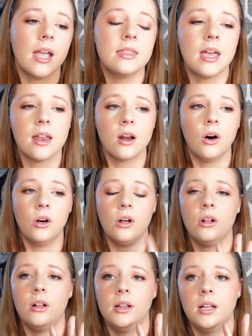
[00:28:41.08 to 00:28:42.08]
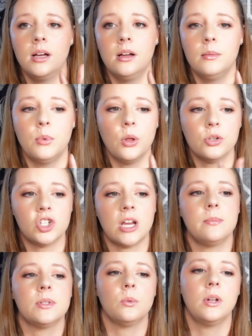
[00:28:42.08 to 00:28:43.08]
And then both
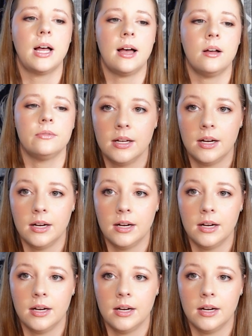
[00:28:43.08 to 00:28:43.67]
ships will have